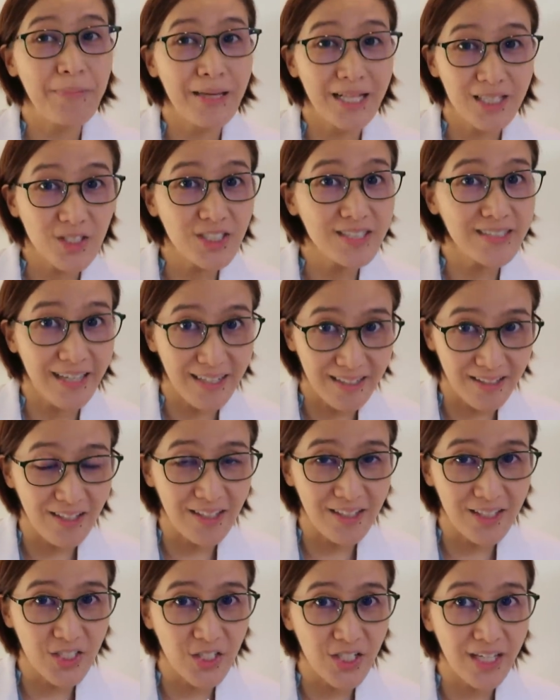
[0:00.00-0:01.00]
a Belgian
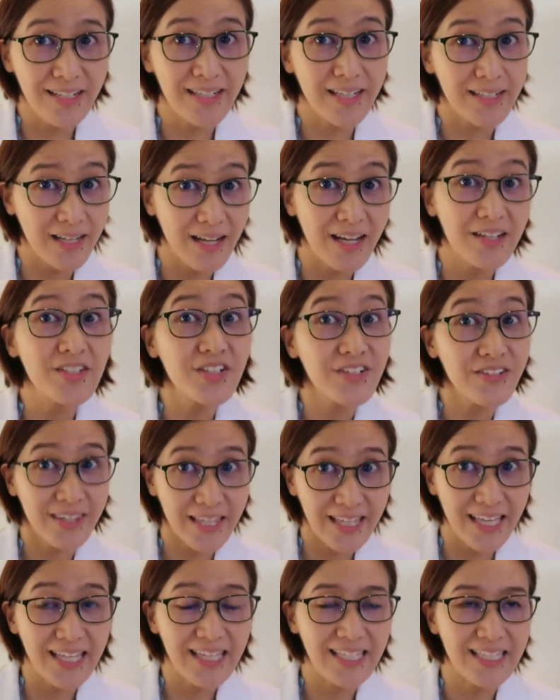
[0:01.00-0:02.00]
technology and another
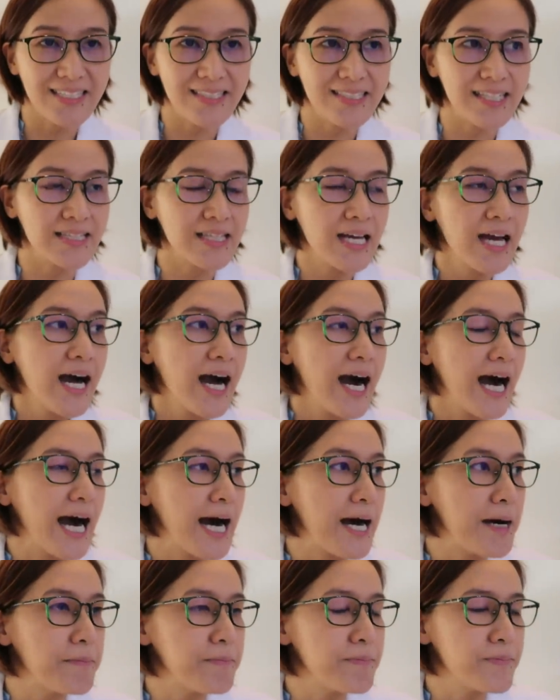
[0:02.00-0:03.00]
thing is that
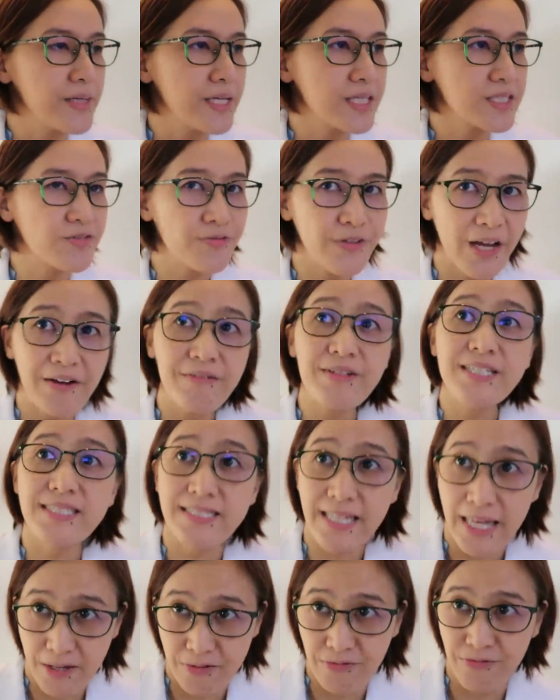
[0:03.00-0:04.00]
um, it's very
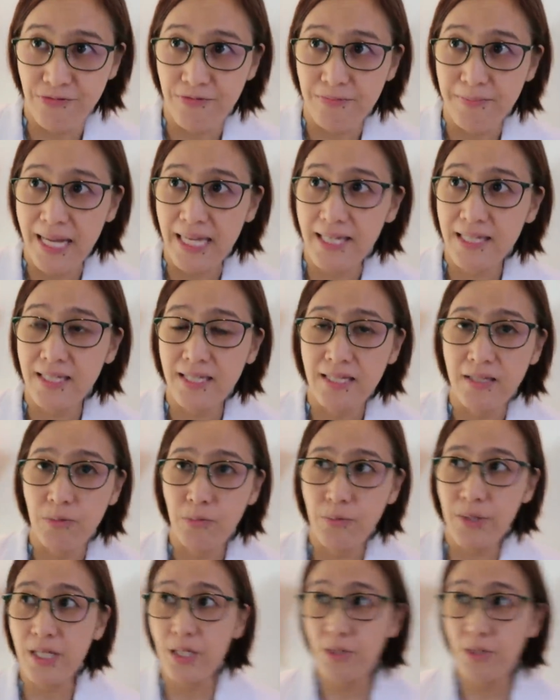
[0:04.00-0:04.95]
safe, Mikey. We